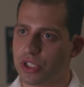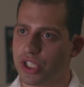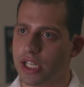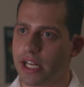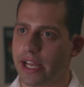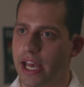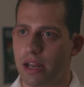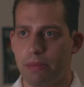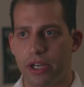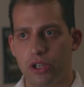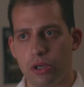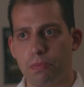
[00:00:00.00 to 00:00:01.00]
up this machine, I
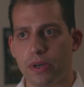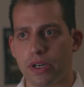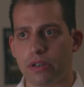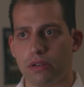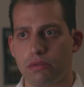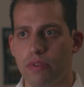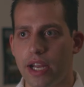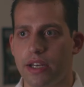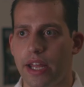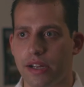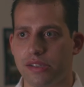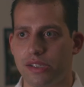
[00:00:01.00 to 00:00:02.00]
had my notebook
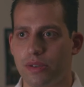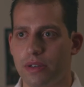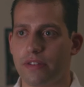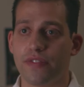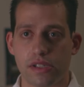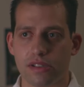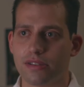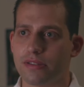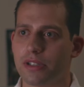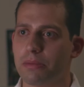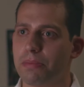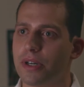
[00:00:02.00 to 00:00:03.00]
right next to it, a
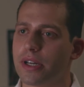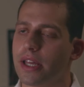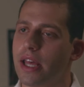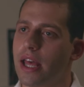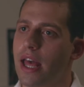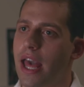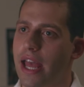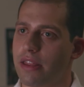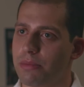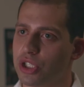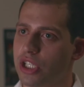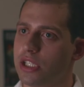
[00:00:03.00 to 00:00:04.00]
physical notebook,
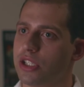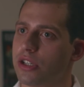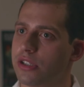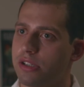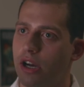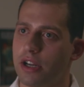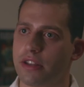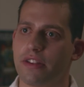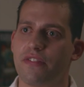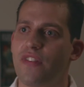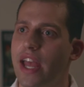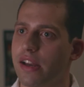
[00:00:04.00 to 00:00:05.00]
and the machine turned
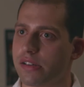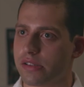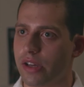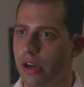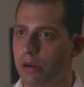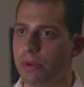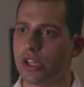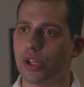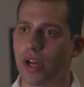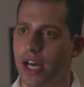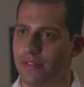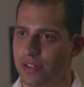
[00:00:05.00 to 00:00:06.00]
on and the fans go
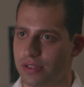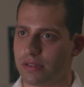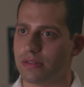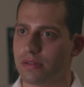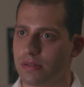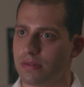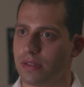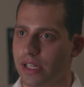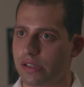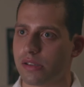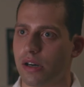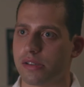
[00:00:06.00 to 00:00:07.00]
because you have to
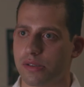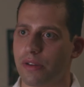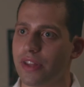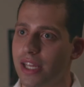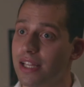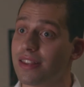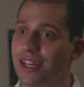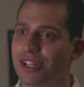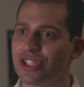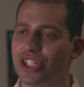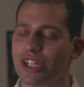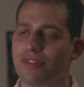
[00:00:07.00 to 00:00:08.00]
exhaust, all the
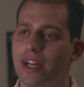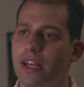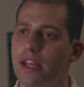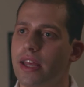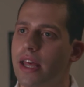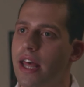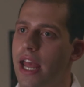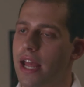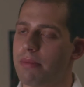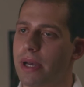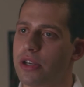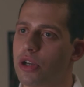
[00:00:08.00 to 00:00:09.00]
heat that you're generating.
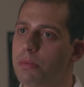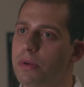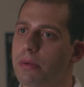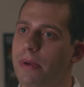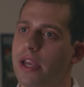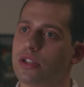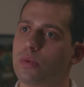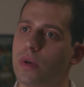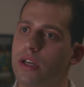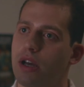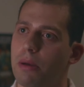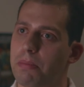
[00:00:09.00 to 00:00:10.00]
And my notebook
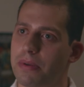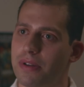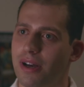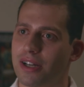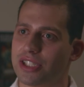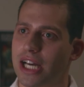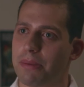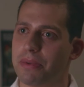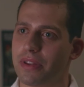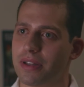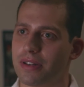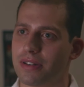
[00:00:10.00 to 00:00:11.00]
page went up on
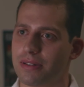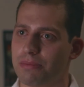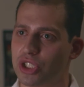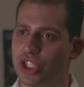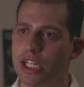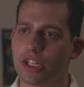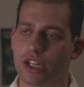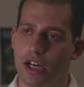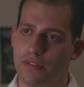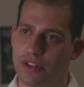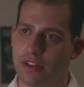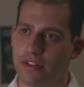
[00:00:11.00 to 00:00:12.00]
top of the machine,